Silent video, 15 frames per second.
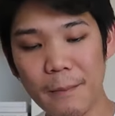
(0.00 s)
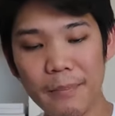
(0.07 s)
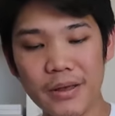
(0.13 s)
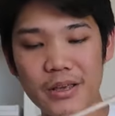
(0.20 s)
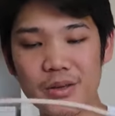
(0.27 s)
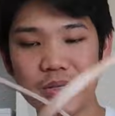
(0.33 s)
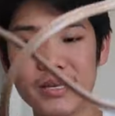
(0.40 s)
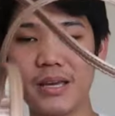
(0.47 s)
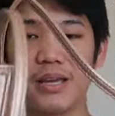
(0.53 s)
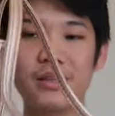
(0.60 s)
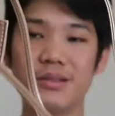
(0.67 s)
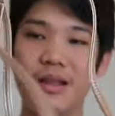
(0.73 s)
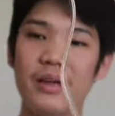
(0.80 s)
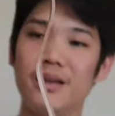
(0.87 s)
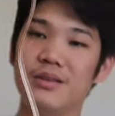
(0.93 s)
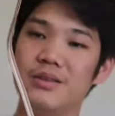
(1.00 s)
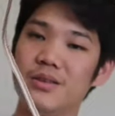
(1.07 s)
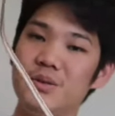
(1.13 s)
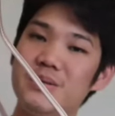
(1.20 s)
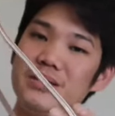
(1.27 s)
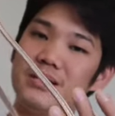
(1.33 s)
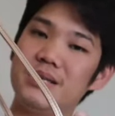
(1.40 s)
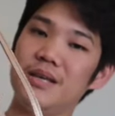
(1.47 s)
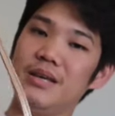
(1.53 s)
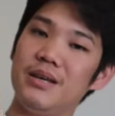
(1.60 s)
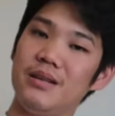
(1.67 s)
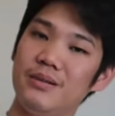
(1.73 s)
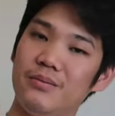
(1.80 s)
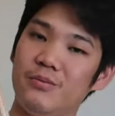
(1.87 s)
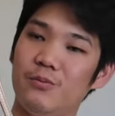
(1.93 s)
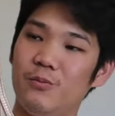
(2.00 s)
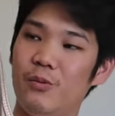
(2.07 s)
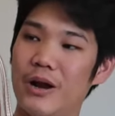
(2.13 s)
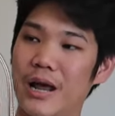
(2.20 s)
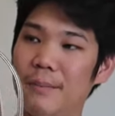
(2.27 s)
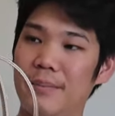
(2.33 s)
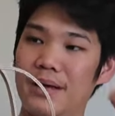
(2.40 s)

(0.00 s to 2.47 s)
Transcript: But you see, like, do you see what I